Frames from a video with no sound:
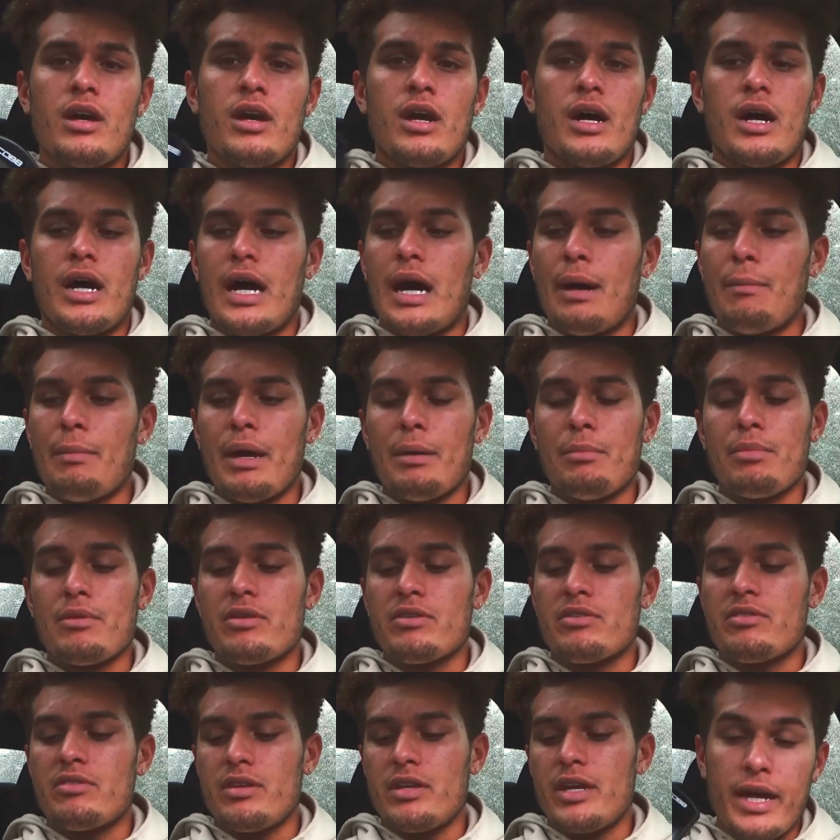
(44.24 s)
I'm able to
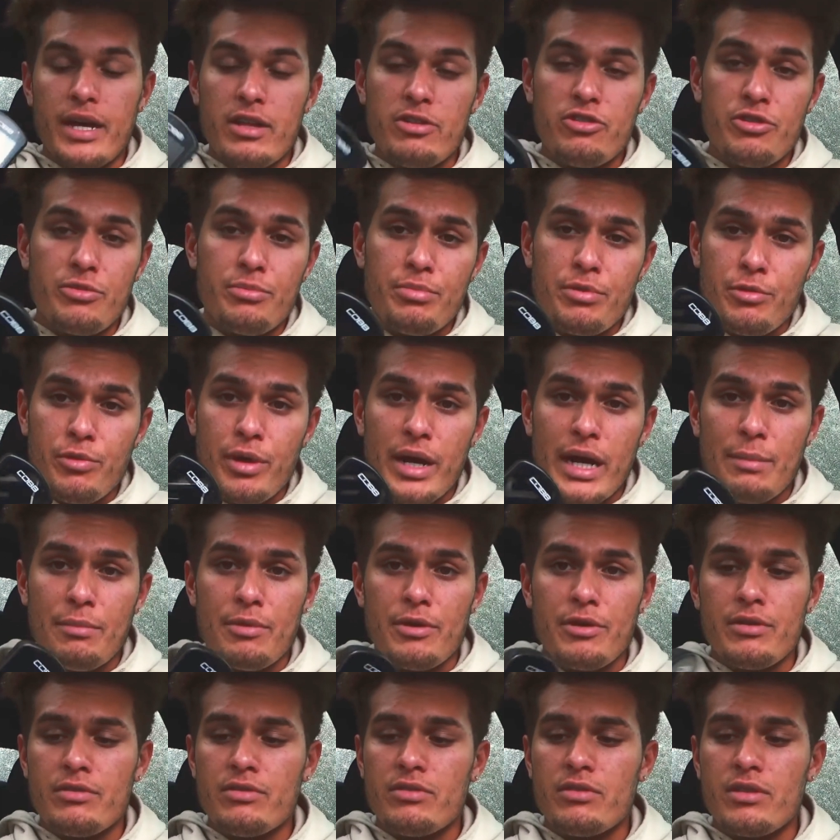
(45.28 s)
see engine
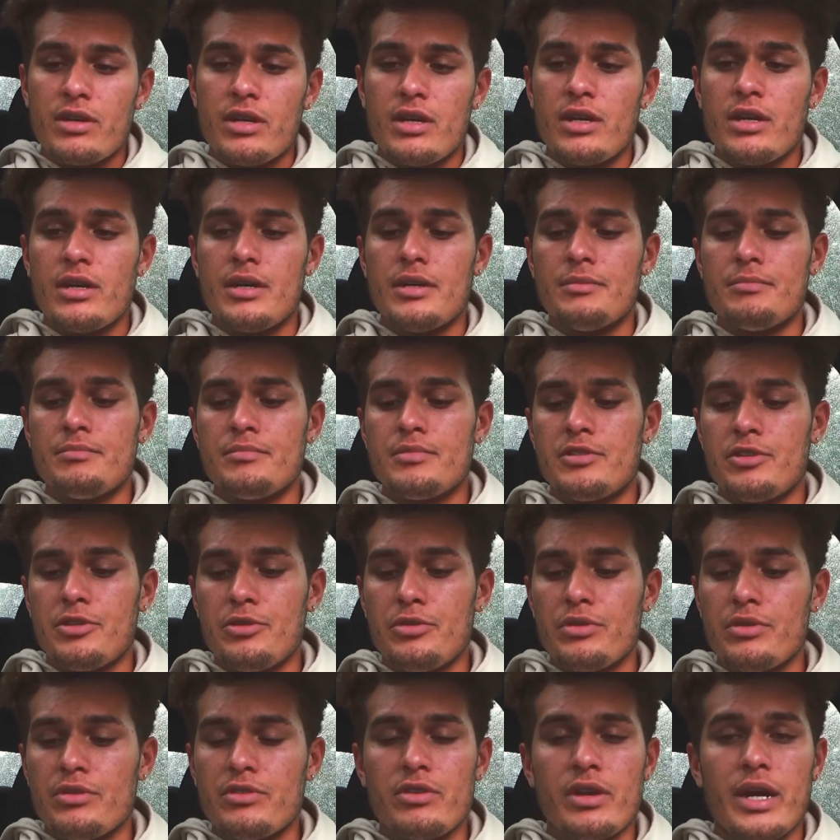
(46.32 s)
parameters.
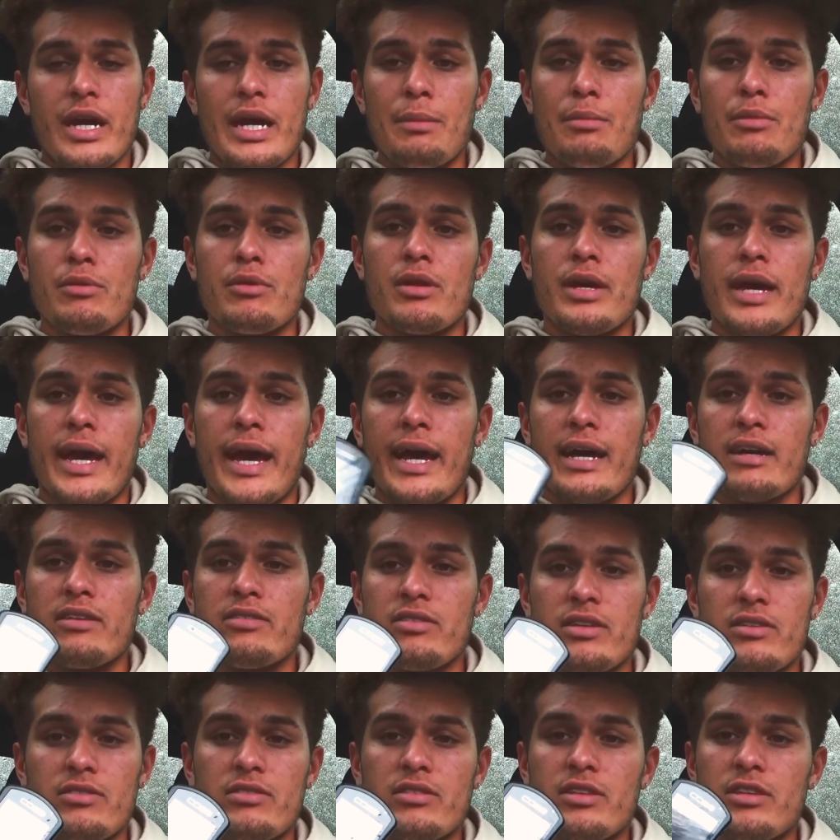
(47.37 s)
Tuners are able to
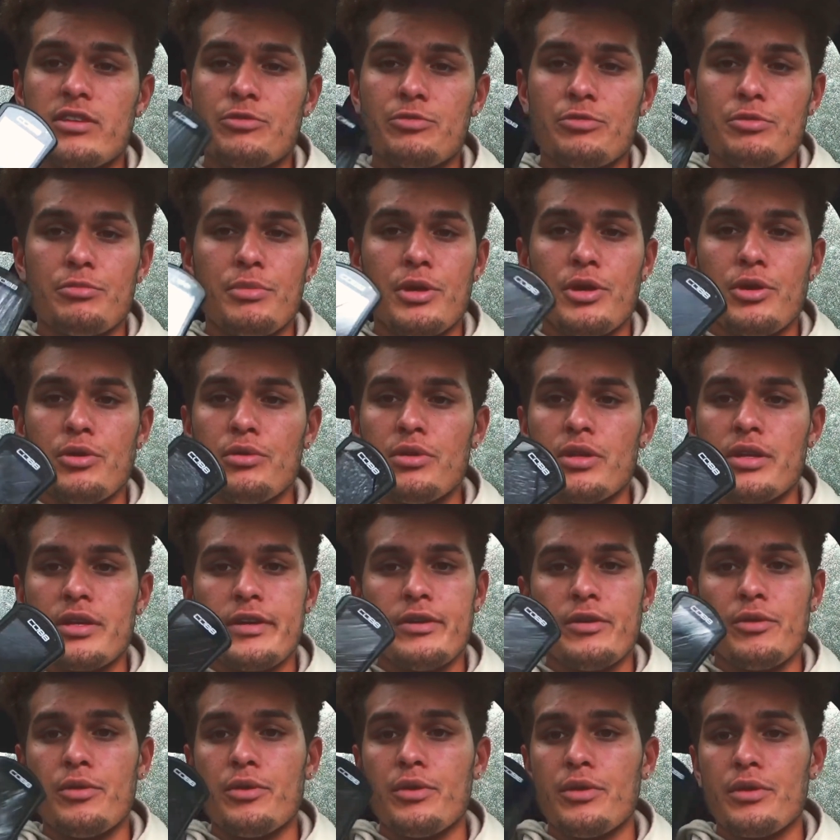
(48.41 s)
access this remotely
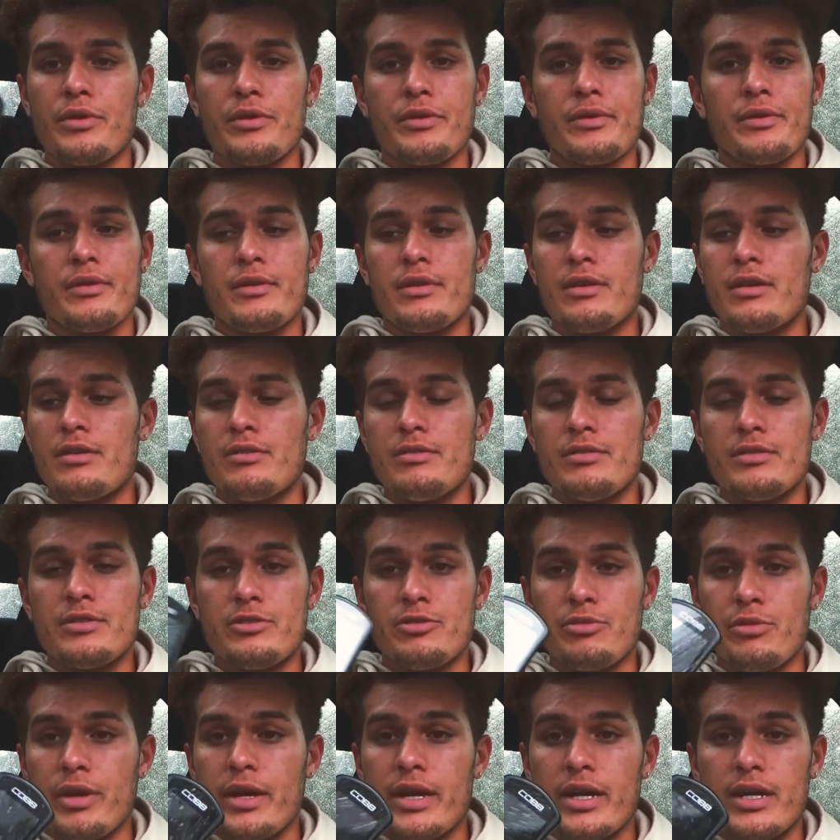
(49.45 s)
or
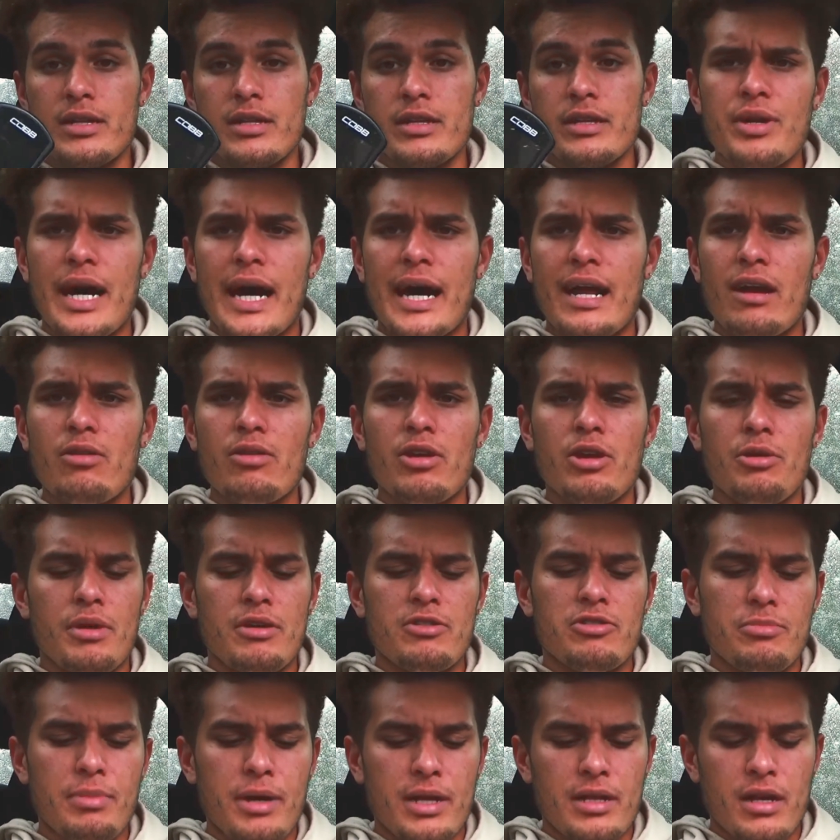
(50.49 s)
directly. I don't know
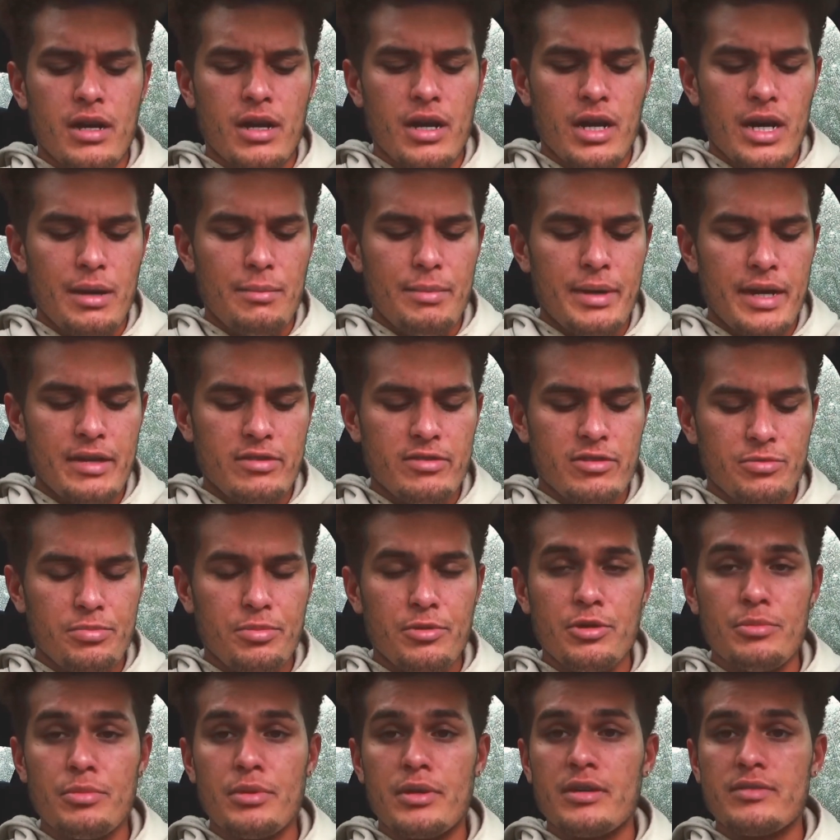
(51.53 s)
much about the Cobb
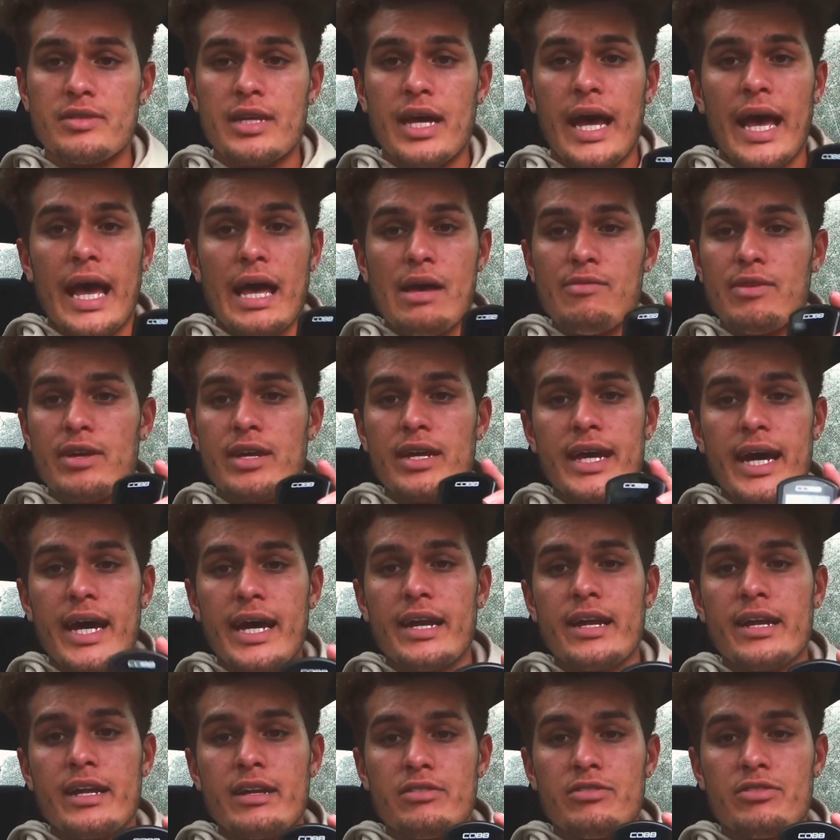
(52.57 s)
Acessport because I haven't got
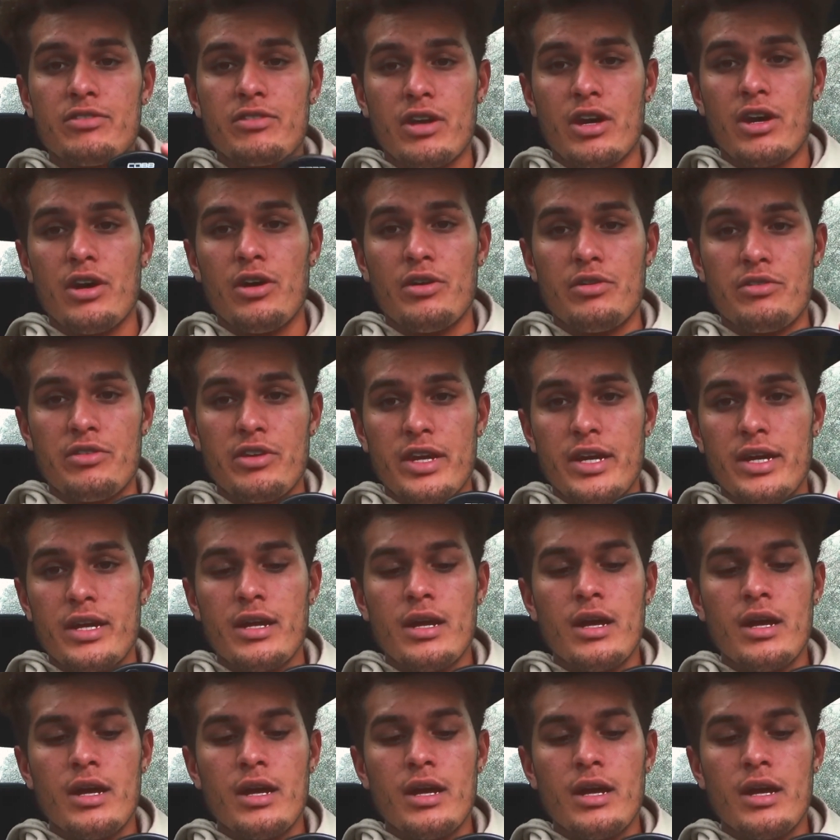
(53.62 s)
it installed yet.